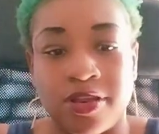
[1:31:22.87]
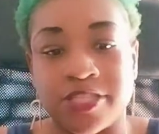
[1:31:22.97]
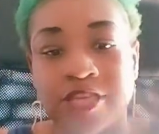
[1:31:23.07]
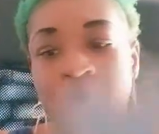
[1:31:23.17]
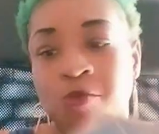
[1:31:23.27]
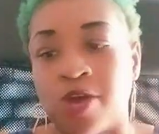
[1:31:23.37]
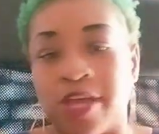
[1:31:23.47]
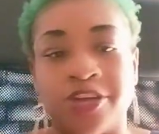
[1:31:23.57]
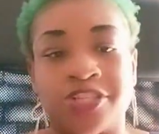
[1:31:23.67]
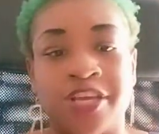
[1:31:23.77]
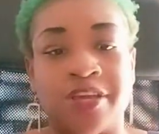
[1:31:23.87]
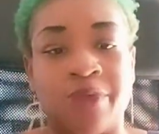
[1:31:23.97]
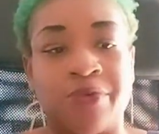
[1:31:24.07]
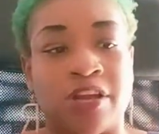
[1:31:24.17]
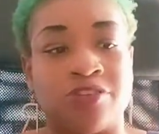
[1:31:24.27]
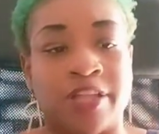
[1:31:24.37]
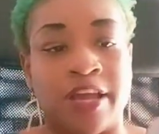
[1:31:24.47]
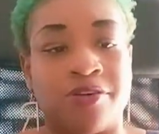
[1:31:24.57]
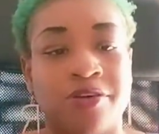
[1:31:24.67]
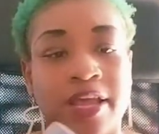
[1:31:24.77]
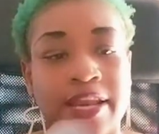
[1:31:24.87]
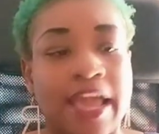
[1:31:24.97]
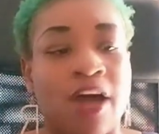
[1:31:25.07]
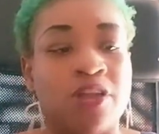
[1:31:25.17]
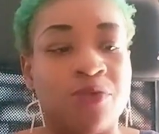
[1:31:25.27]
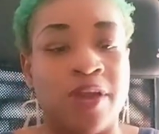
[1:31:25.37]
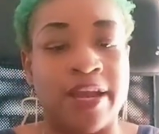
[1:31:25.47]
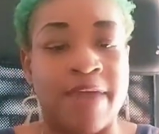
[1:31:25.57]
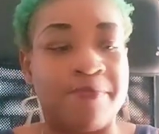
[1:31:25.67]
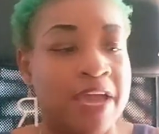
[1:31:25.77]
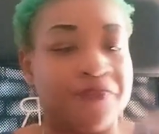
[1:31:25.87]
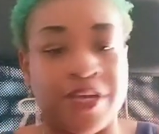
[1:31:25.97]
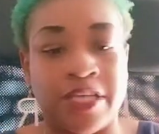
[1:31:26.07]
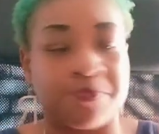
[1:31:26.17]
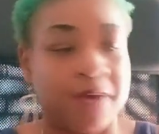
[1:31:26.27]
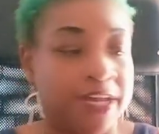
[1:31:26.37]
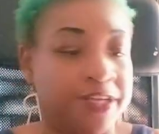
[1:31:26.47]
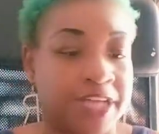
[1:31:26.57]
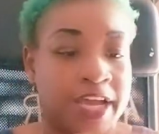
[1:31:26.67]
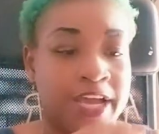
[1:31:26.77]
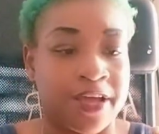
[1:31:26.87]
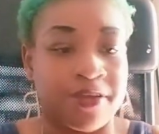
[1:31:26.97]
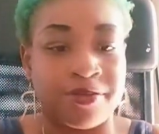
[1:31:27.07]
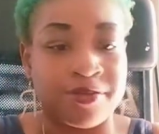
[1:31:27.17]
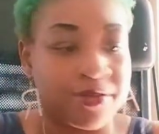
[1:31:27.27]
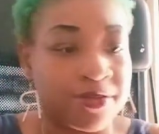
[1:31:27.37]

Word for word: Let's get one more energy and we are closing out. They only wanted that man for his money, Chad.